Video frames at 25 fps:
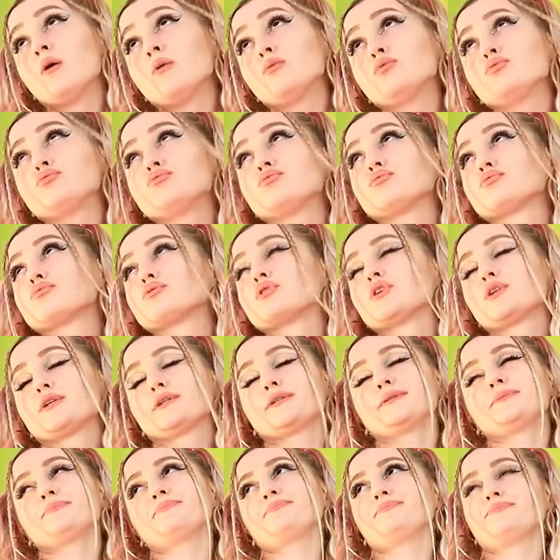All right, that
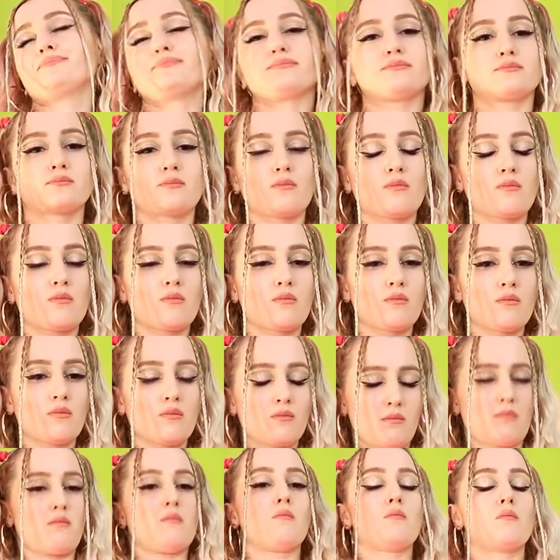should be enough.
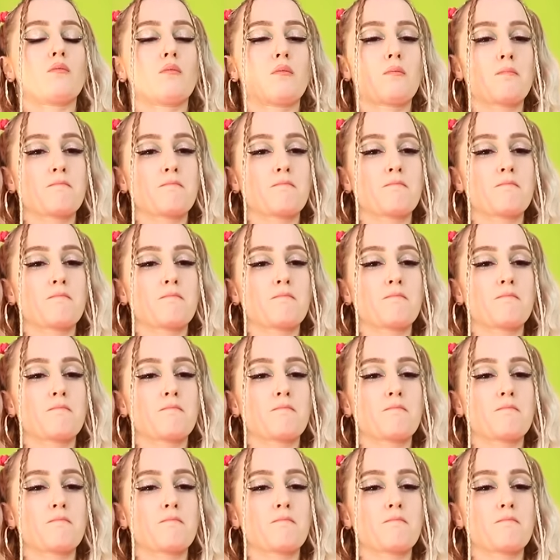Hey,